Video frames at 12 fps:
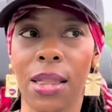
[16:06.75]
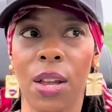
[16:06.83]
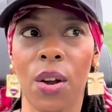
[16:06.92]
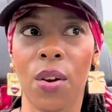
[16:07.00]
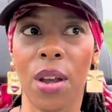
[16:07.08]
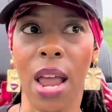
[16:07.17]

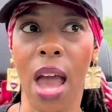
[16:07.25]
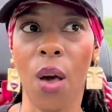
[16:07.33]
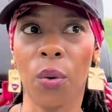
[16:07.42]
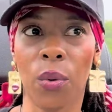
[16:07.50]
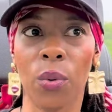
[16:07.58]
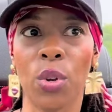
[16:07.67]
they're
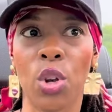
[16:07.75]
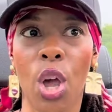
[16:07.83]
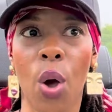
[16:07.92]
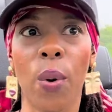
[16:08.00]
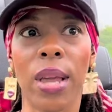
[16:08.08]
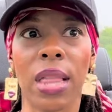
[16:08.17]
now
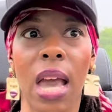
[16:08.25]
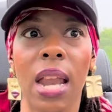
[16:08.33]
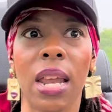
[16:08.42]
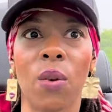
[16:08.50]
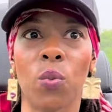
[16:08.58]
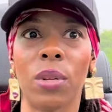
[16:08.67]
knowing that
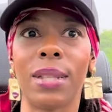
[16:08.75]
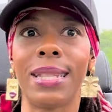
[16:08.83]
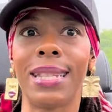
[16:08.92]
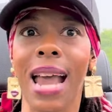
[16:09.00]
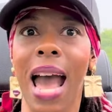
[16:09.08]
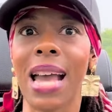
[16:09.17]
it was
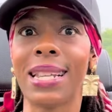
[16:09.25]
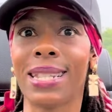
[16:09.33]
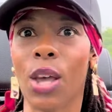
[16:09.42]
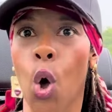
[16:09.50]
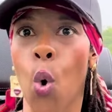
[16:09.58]
not